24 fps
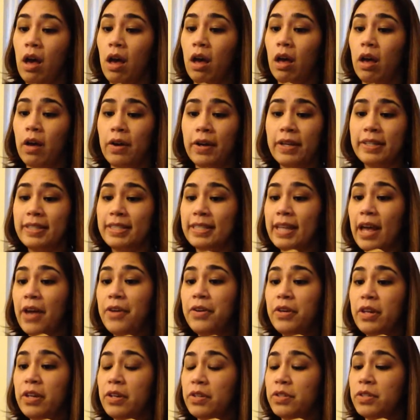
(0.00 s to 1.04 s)
Oh, it
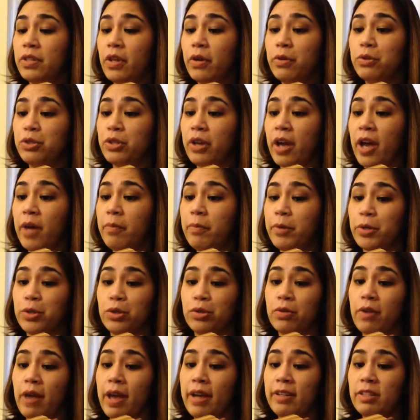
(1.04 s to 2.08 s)
sounded as though John were
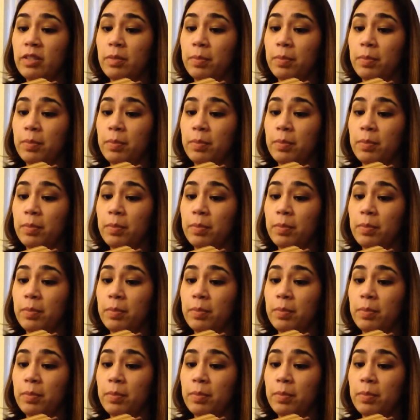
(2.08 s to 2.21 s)
trying